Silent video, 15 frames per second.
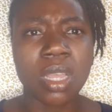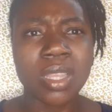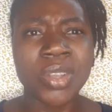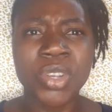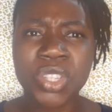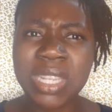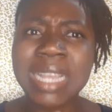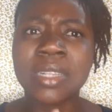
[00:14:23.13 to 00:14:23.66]

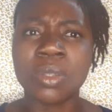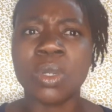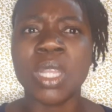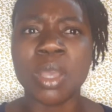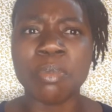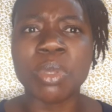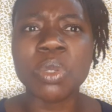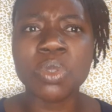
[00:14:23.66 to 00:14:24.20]
You're
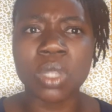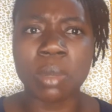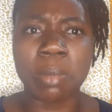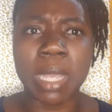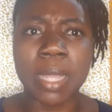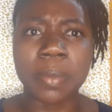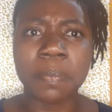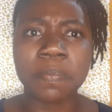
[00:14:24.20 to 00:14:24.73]
sexually abusing
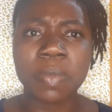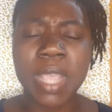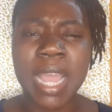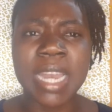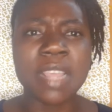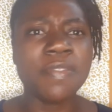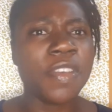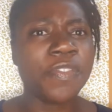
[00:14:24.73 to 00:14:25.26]
me.
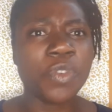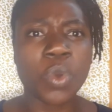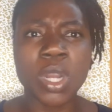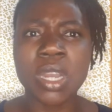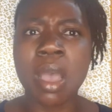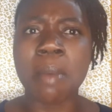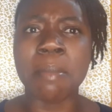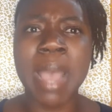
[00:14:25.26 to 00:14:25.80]
And even if we're
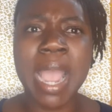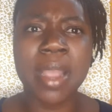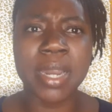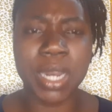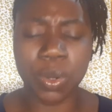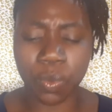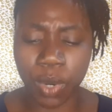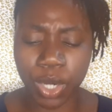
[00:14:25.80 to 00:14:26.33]
not
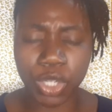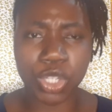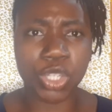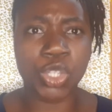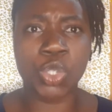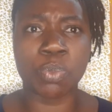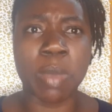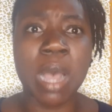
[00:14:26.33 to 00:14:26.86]
married and we're
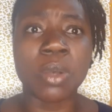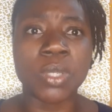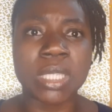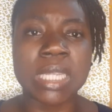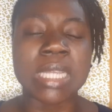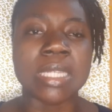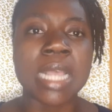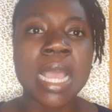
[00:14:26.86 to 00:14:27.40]
just
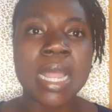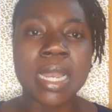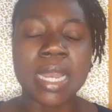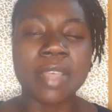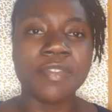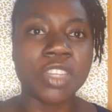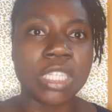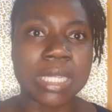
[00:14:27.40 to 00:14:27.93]
spouses
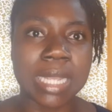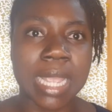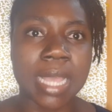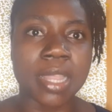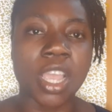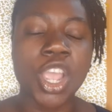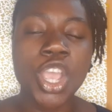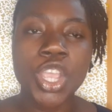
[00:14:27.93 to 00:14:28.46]
living
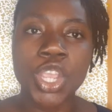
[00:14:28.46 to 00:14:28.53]
together,